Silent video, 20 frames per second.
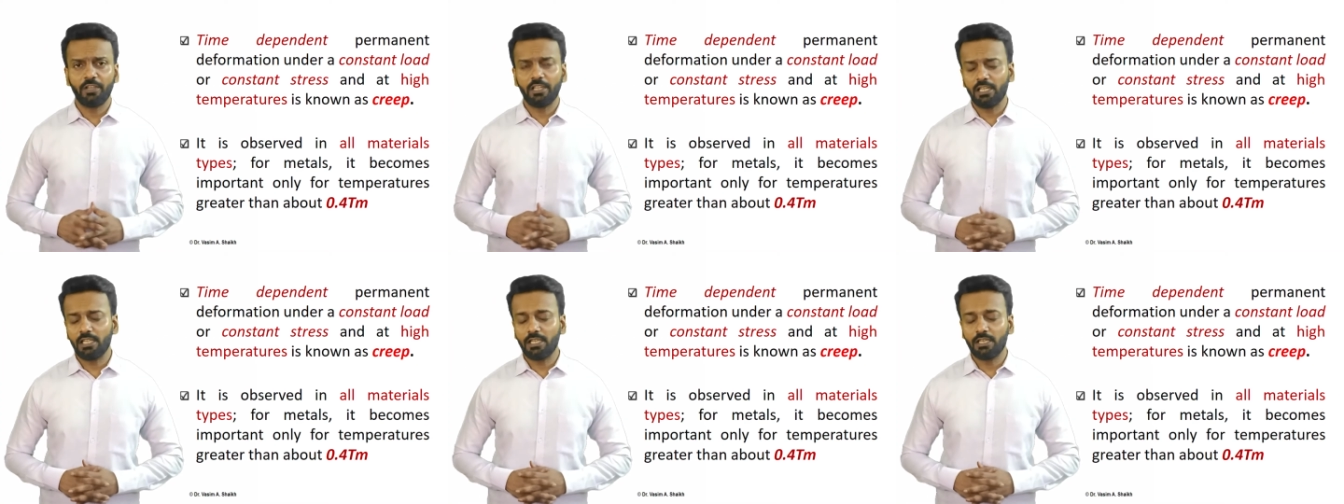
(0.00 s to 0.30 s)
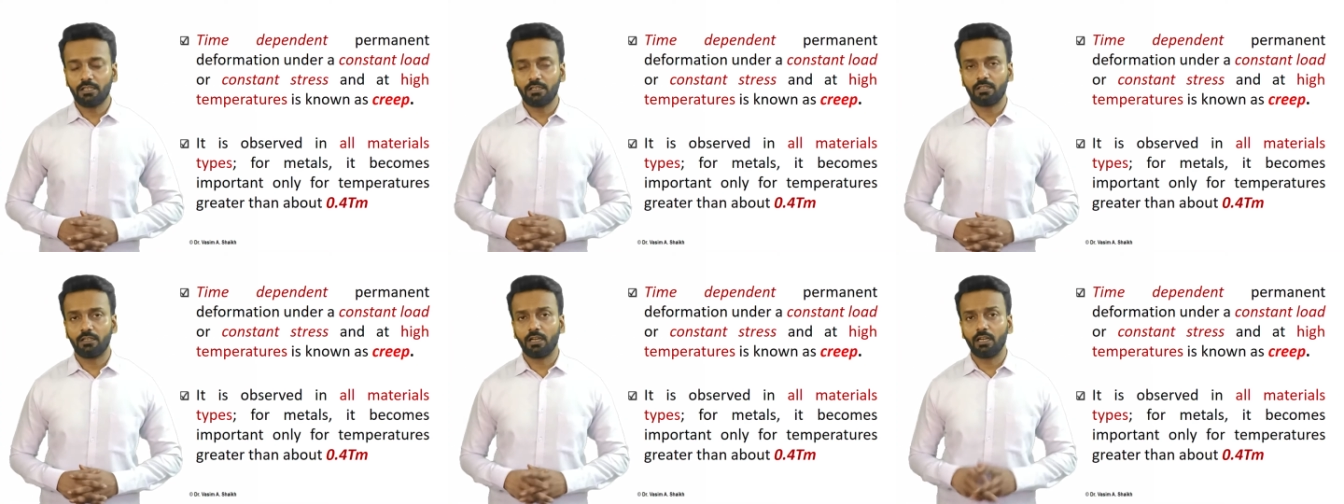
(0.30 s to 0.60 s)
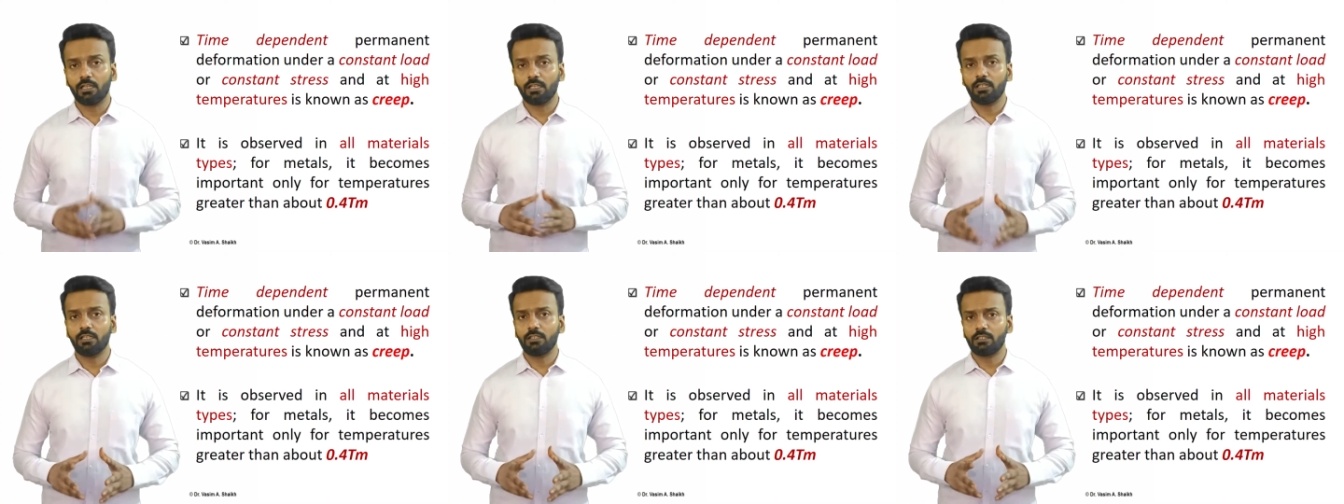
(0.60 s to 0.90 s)
failure
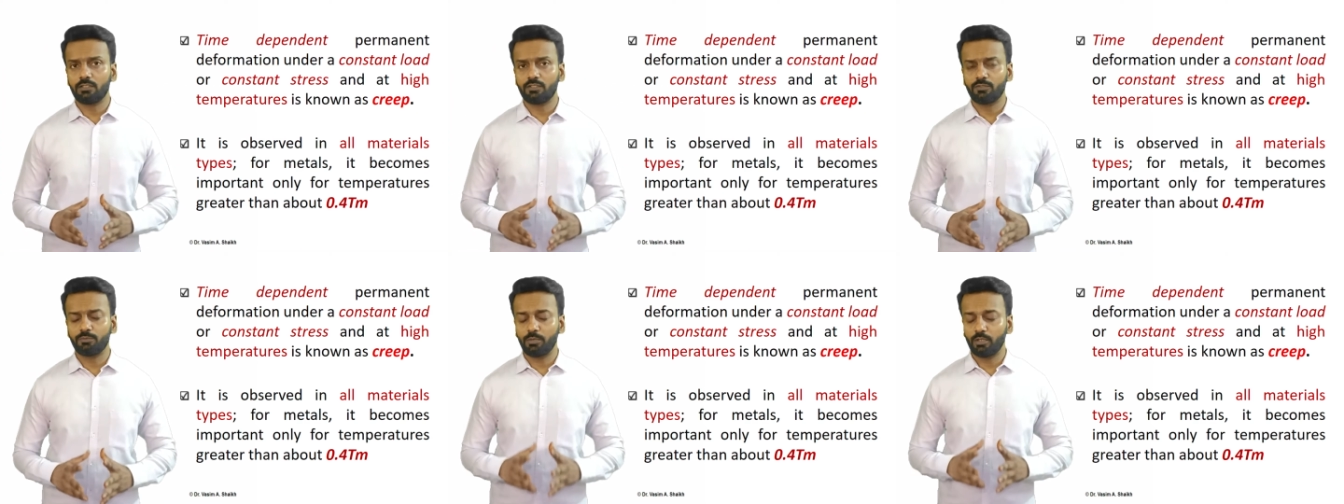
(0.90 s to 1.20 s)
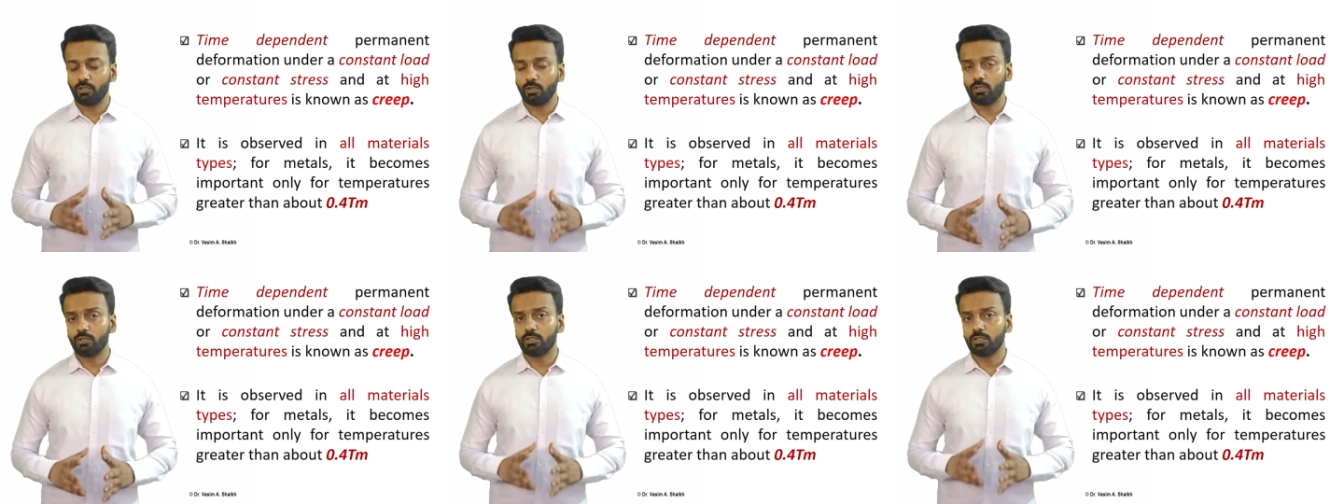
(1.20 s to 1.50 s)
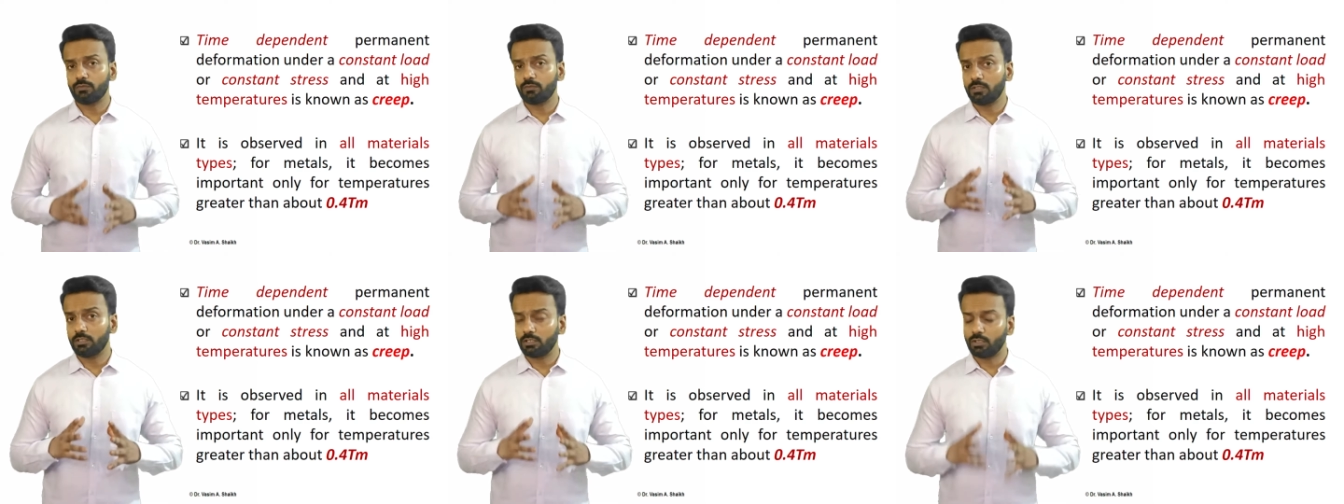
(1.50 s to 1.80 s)
occurs because
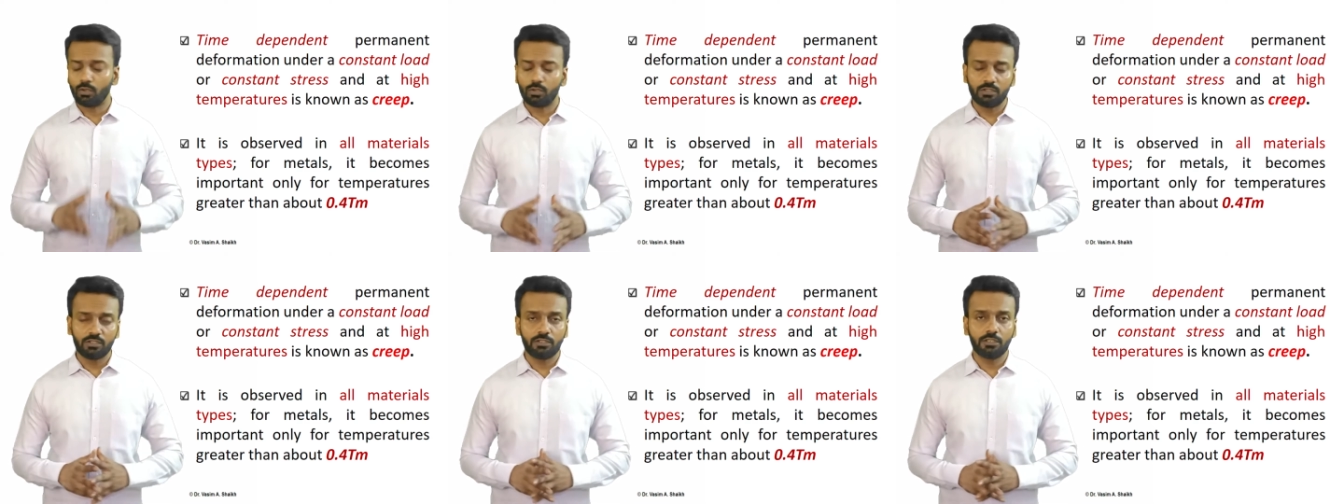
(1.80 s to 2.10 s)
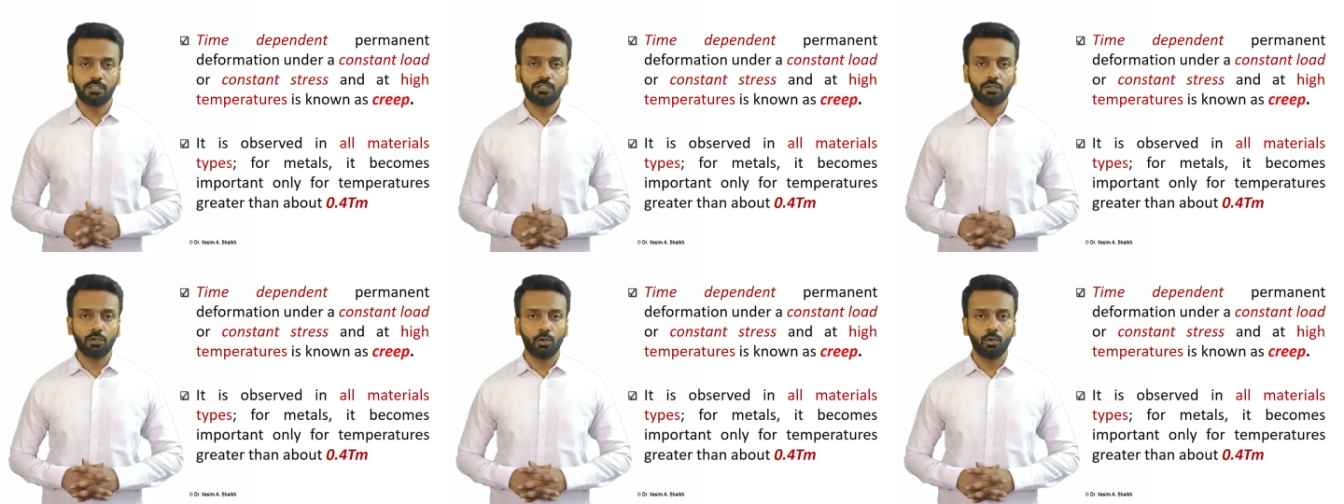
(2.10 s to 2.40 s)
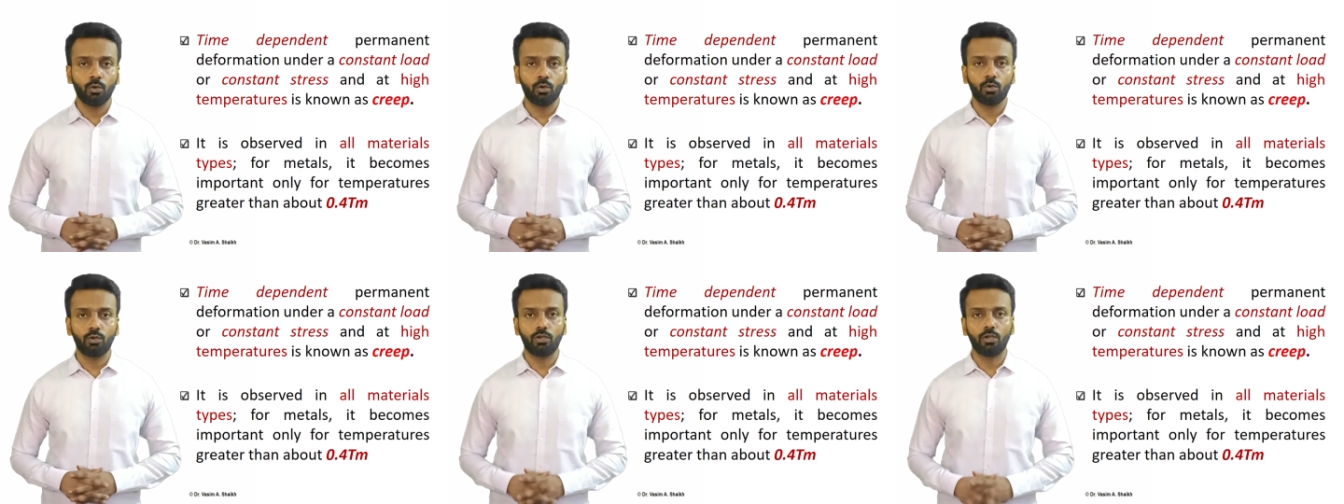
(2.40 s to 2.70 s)
of the constant
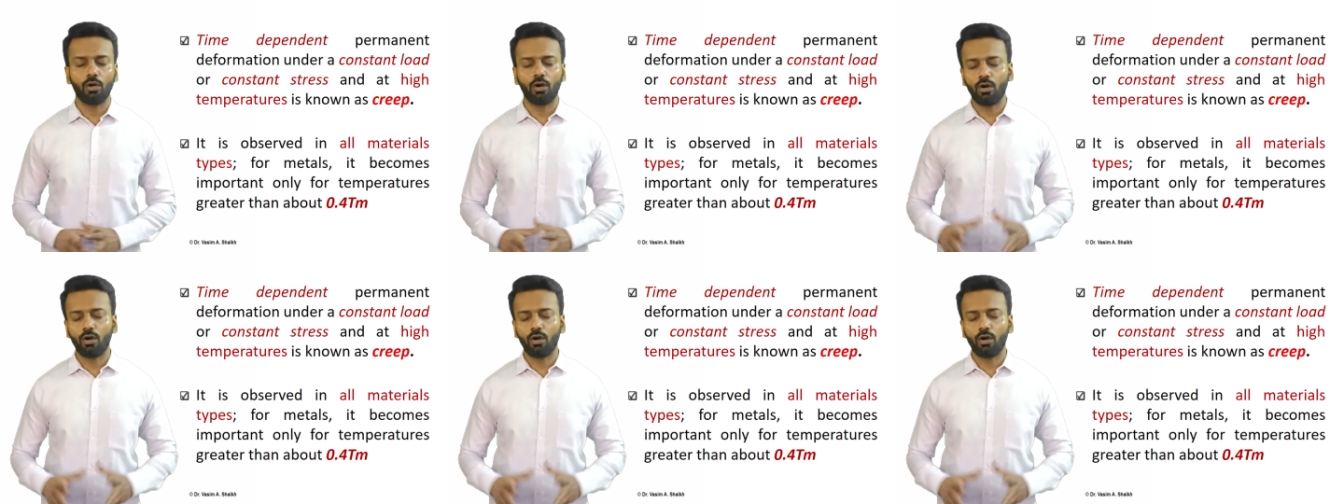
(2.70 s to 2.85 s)
load